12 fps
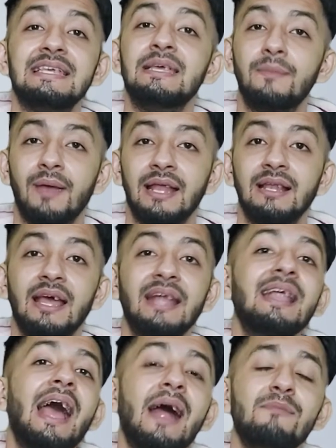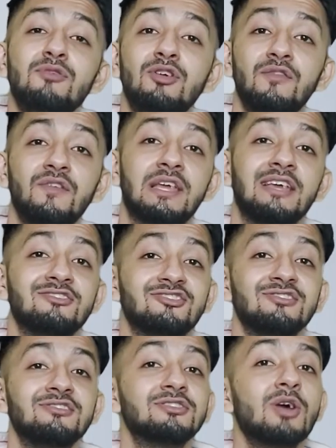email and app
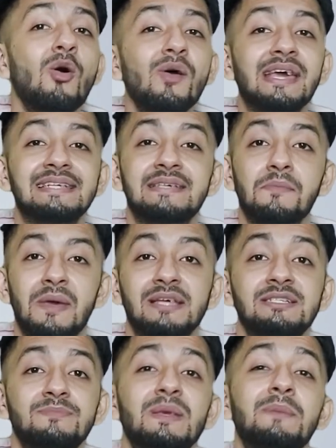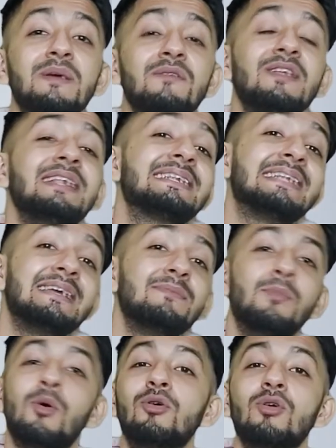notifications or SMS, people will click
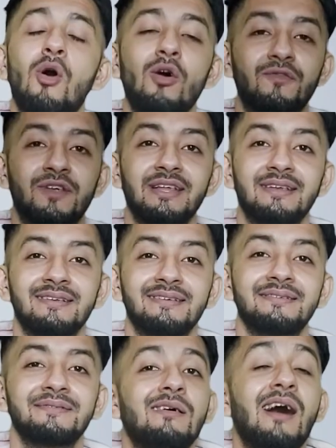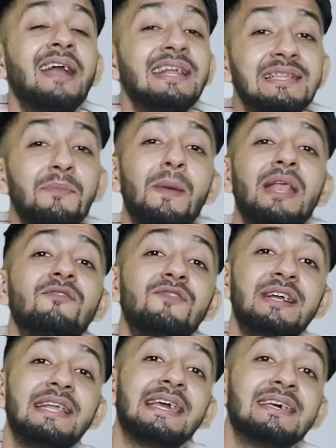more often. Another
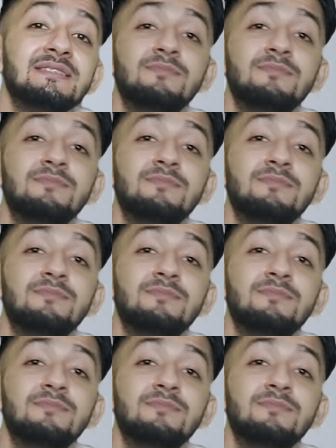benefit is